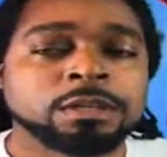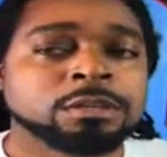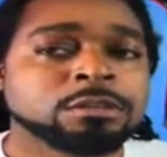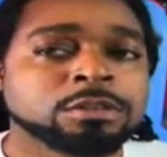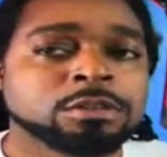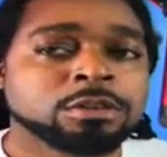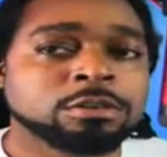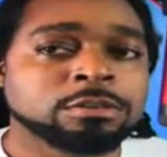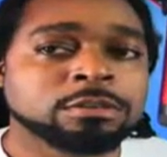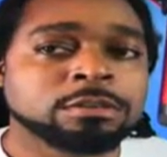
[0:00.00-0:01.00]
You
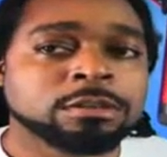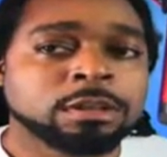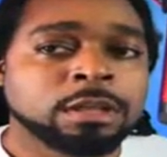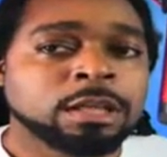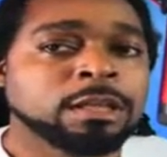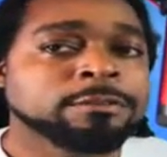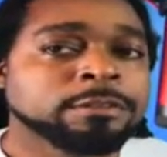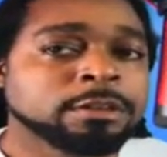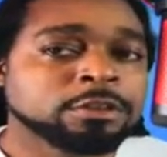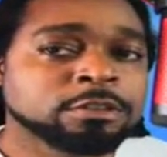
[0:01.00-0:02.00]
don't. If
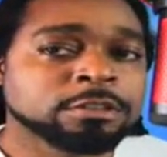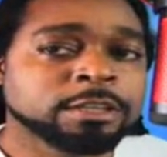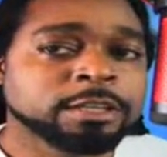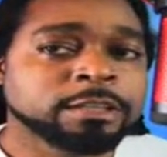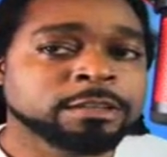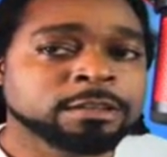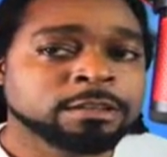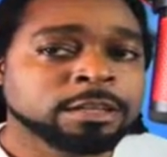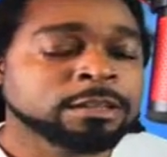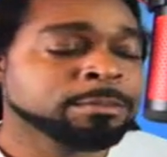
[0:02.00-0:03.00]
it looks clean,
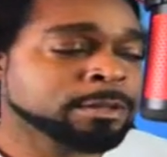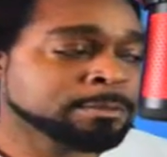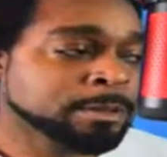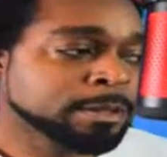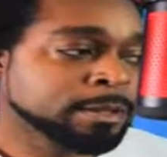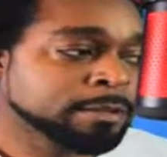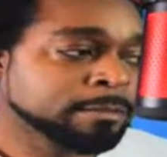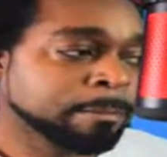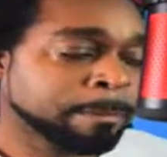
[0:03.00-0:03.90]
it must be clean.